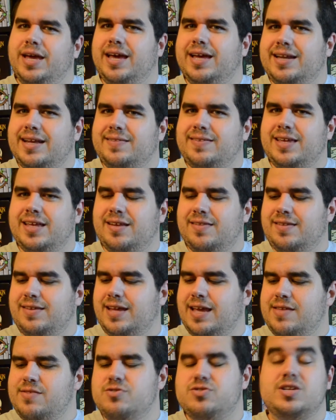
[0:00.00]
And at the end of the
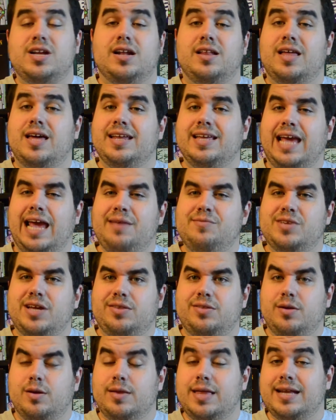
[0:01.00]
day, there's not a lot of games
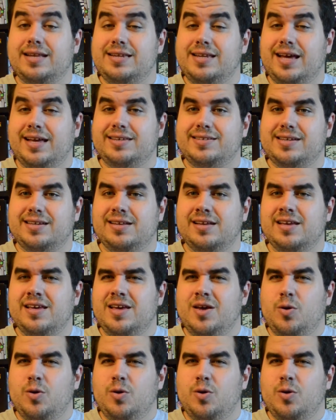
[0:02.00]
out there that does it